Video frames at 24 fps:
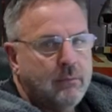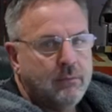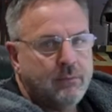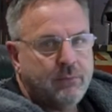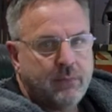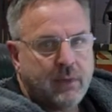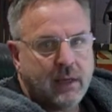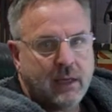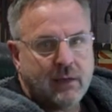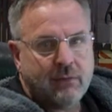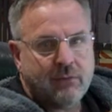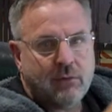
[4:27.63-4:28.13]

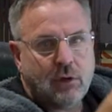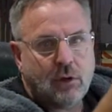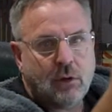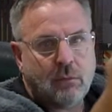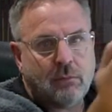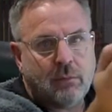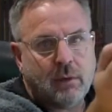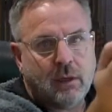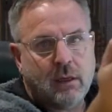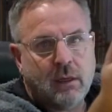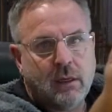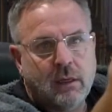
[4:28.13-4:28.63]
Think of a
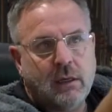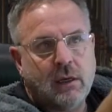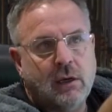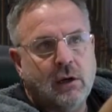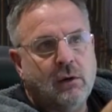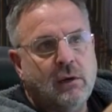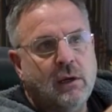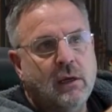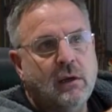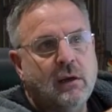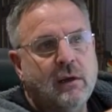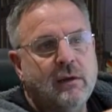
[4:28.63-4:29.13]
number. You know,
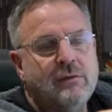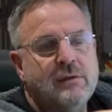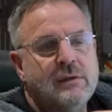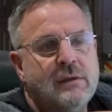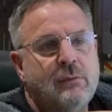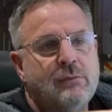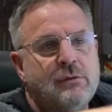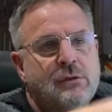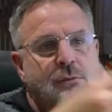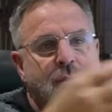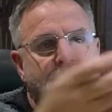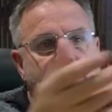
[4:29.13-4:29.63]
you give
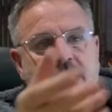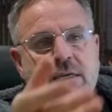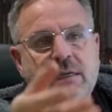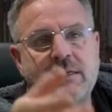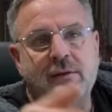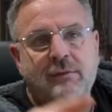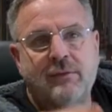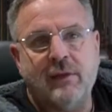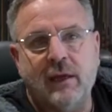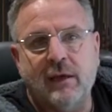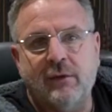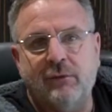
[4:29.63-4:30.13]
someone says
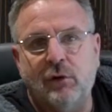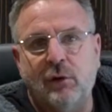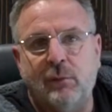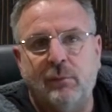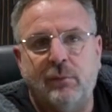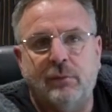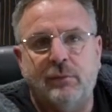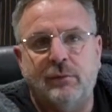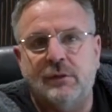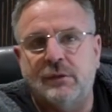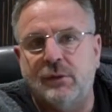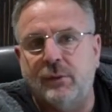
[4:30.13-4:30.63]
think of a number
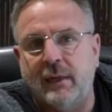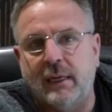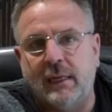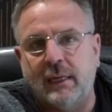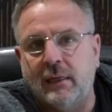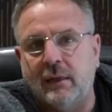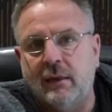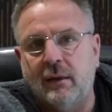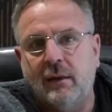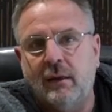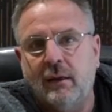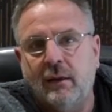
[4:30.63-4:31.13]

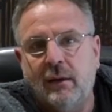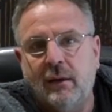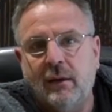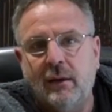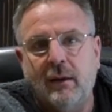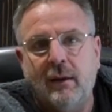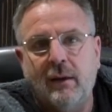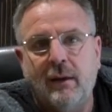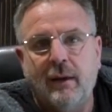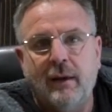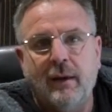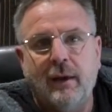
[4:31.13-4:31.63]
between
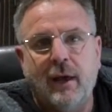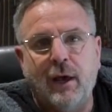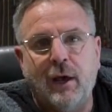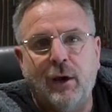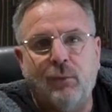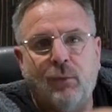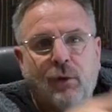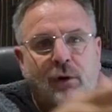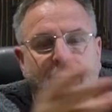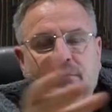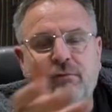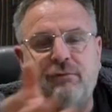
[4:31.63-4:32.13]

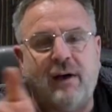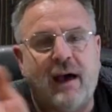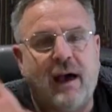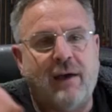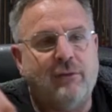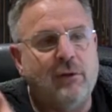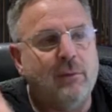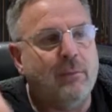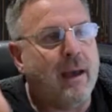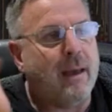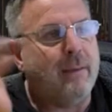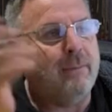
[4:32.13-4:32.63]
1 and 5,
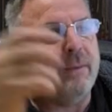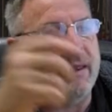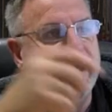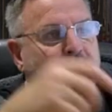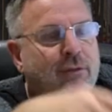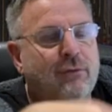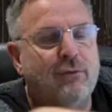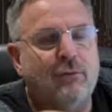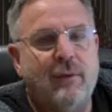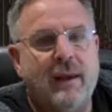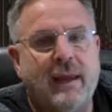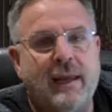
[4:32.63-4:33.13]
you might pick
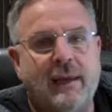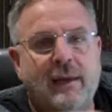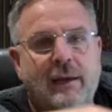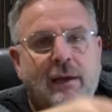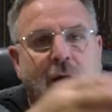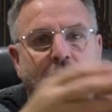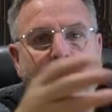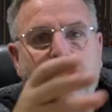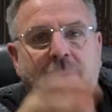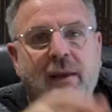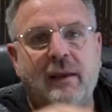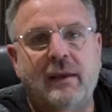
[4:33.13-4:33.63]
3. You
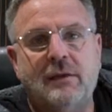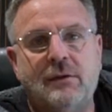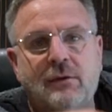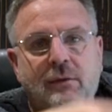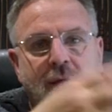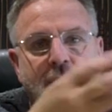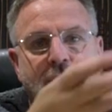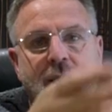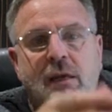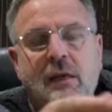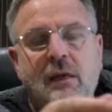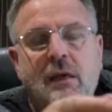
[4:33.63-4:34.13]
know, I mean, so
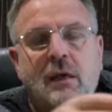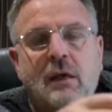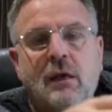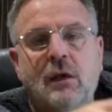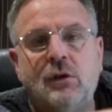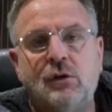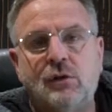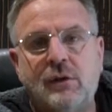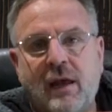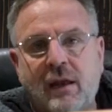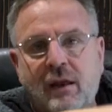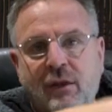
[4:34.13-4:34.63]

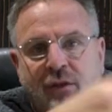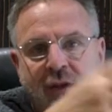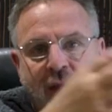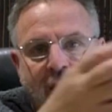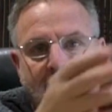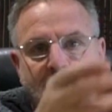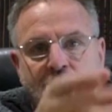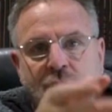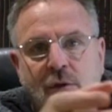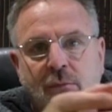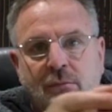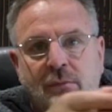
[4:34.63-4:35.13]
try to think
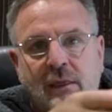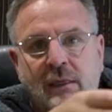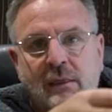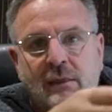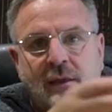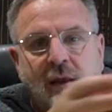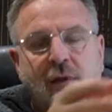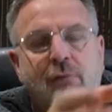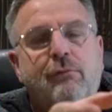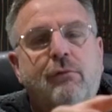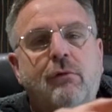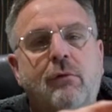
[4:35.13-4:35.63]
of something
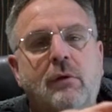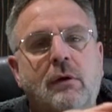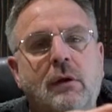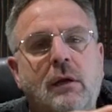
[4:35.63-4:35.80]
different.